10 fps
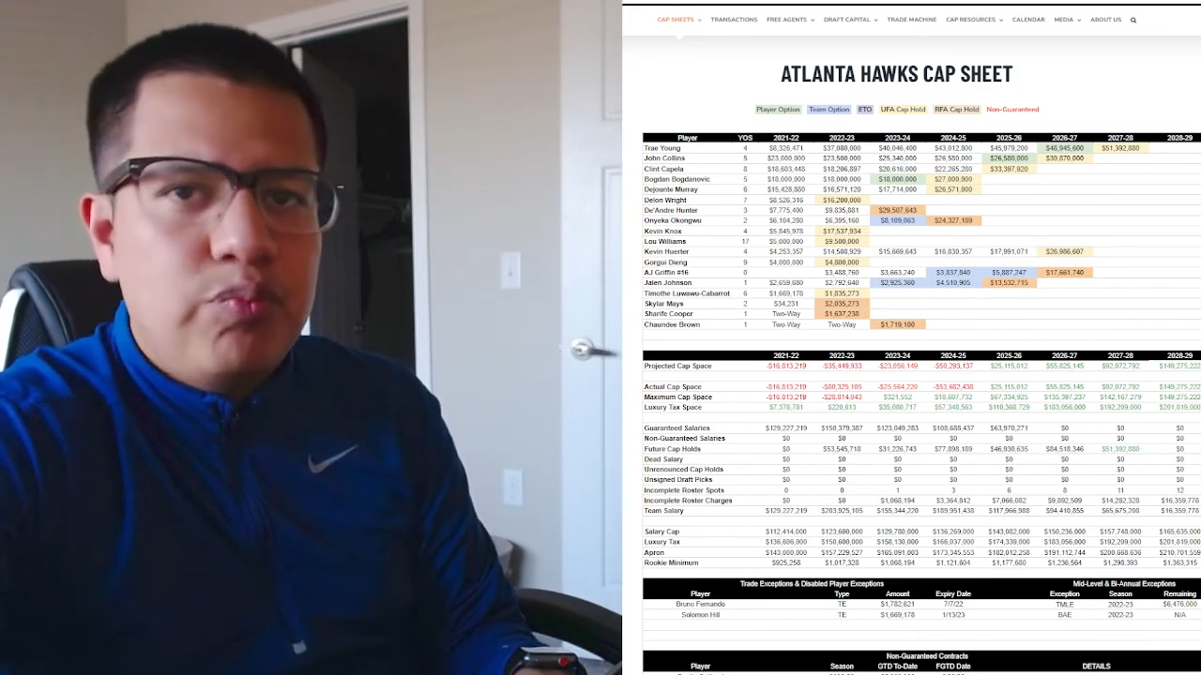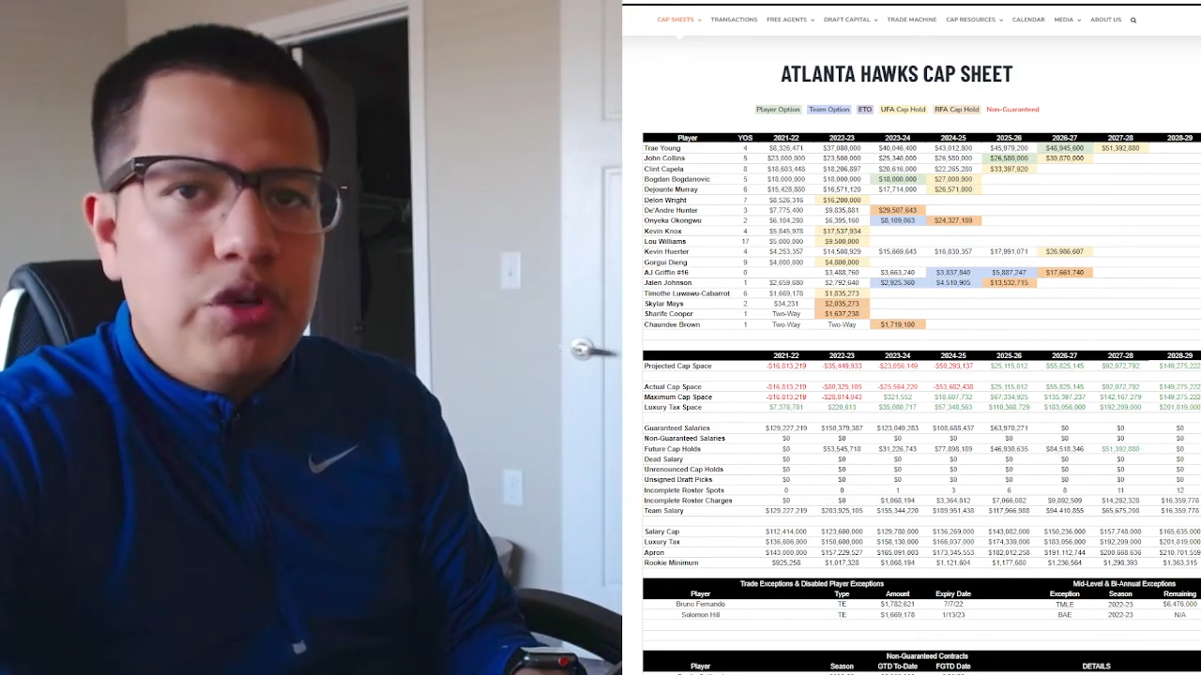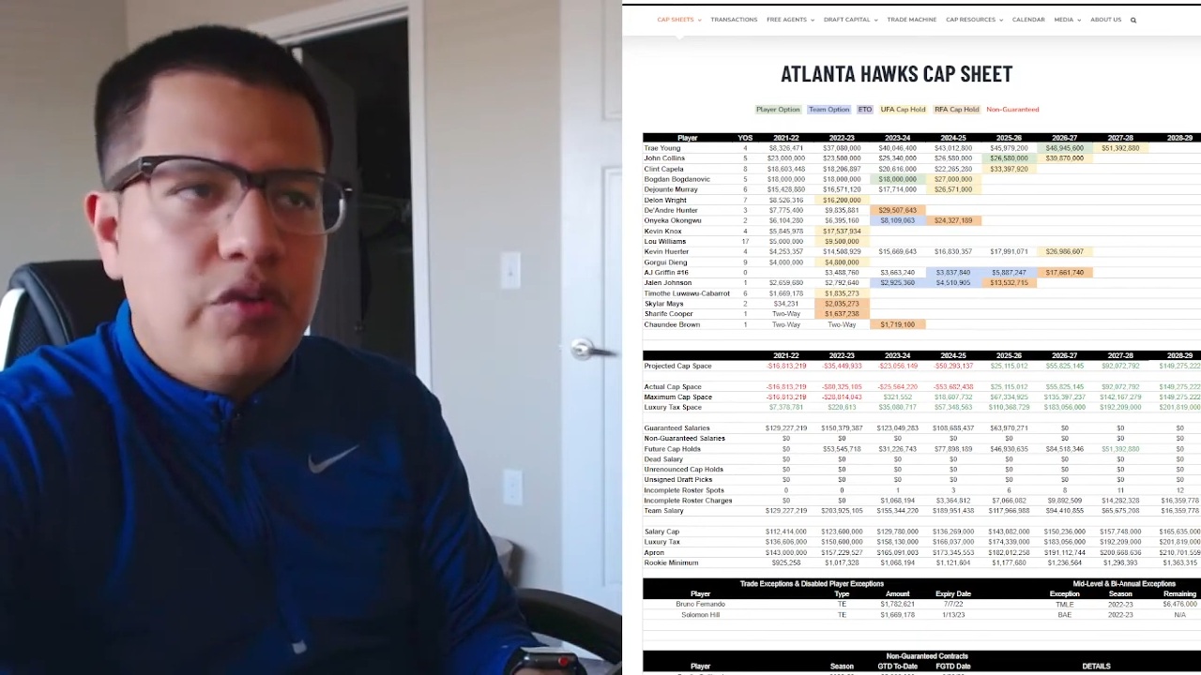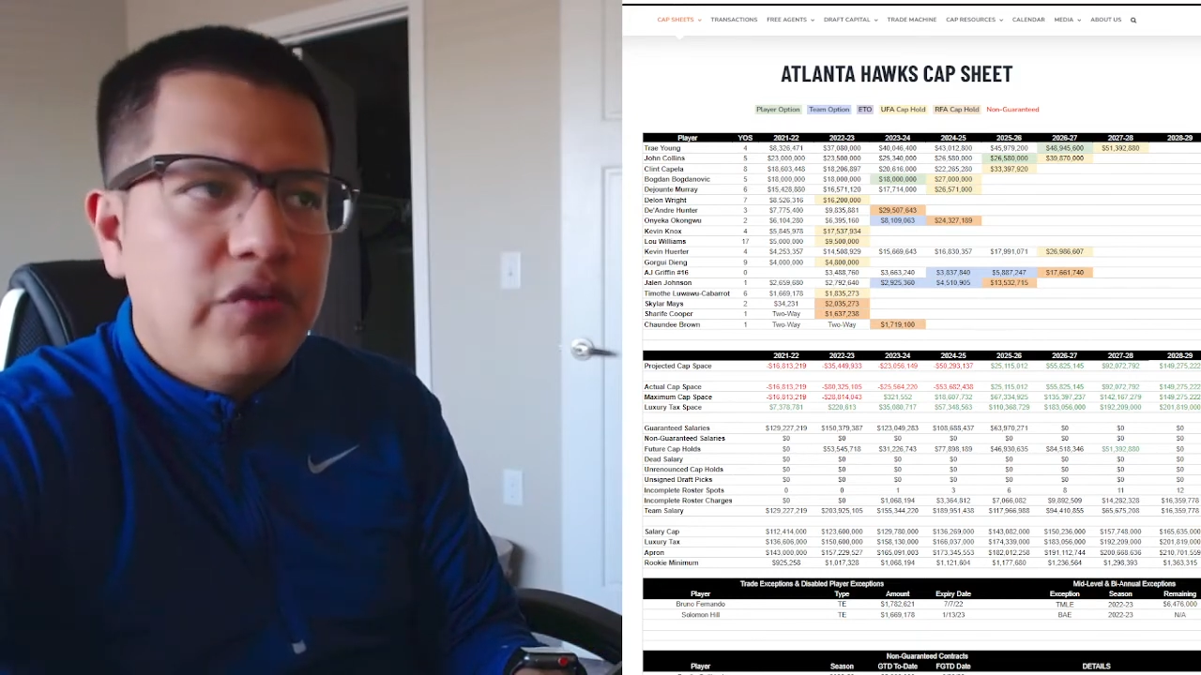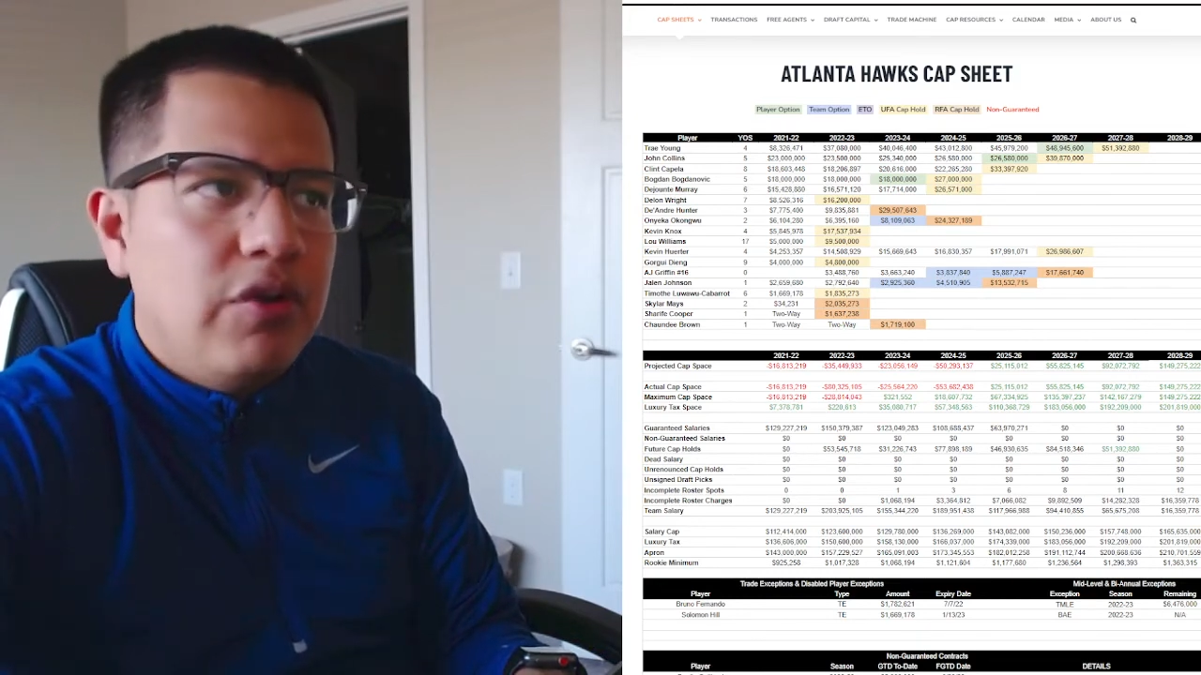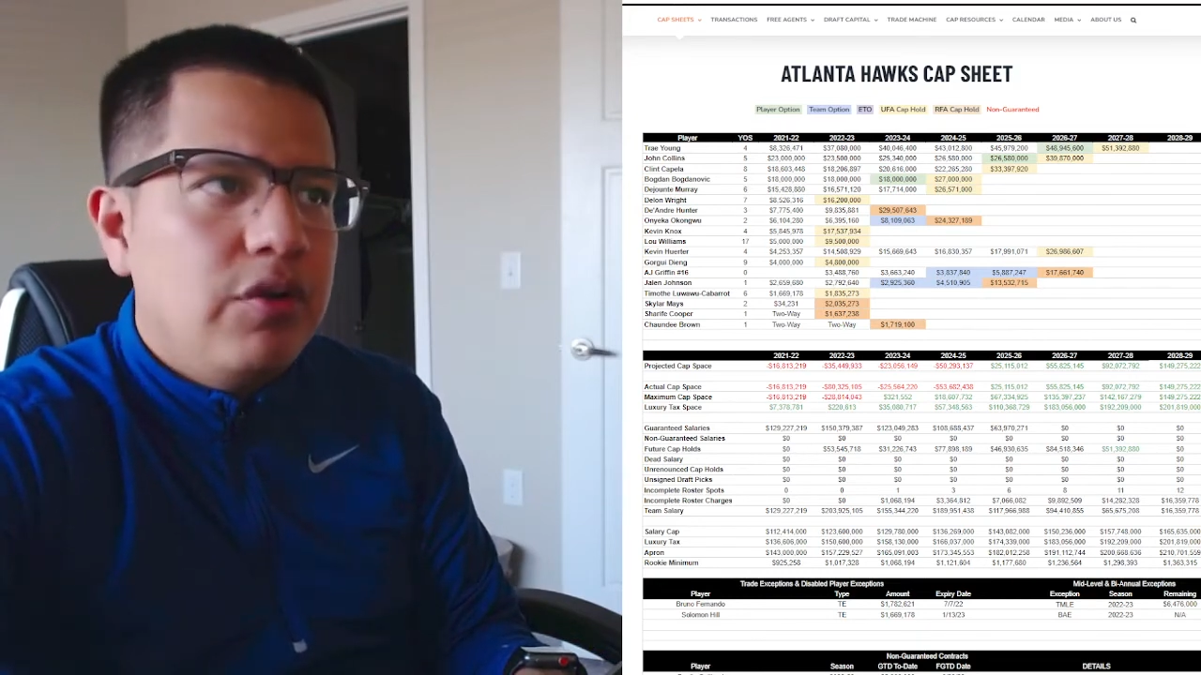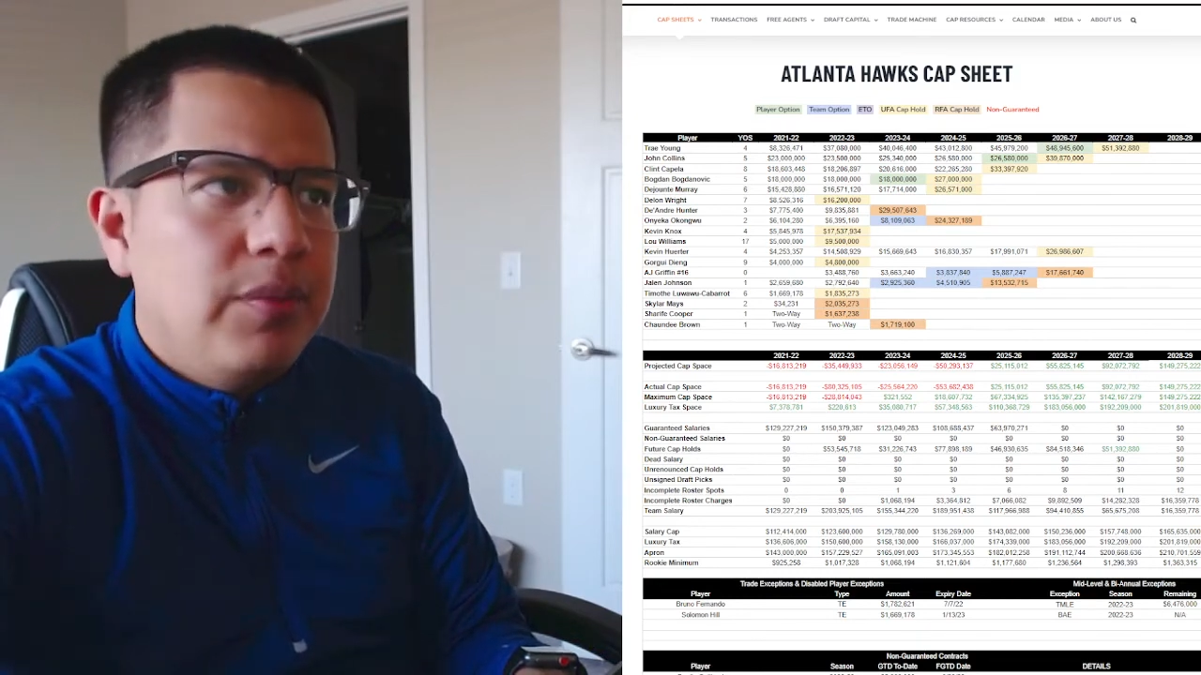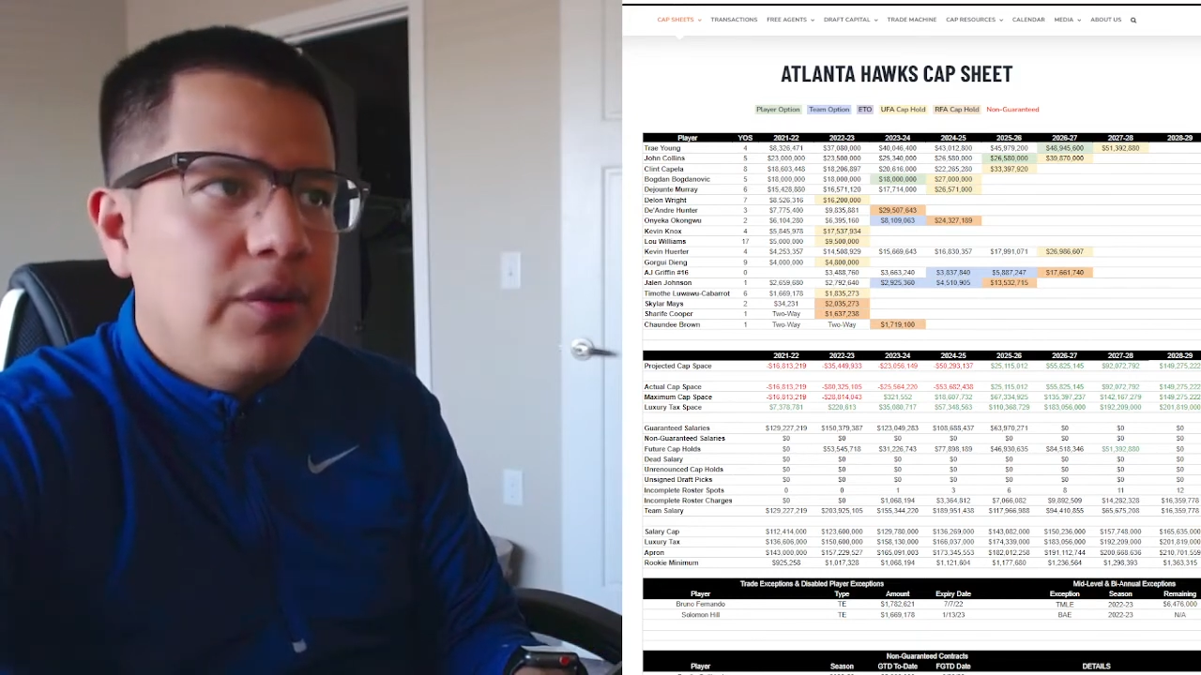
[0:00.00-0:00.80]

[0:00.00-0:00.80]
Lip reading: veteran